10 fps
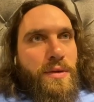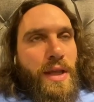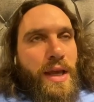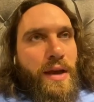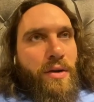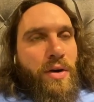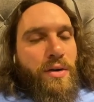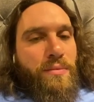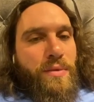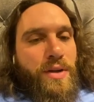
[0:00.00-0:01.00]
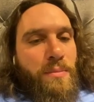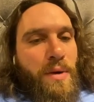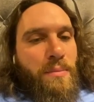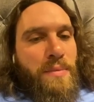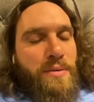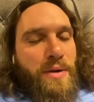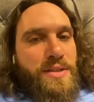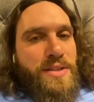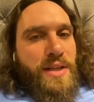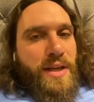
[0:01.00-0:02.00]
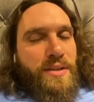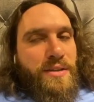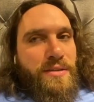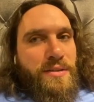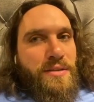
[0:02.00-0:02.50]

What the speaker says: Yeah, or your mom might want to see it. I don't know.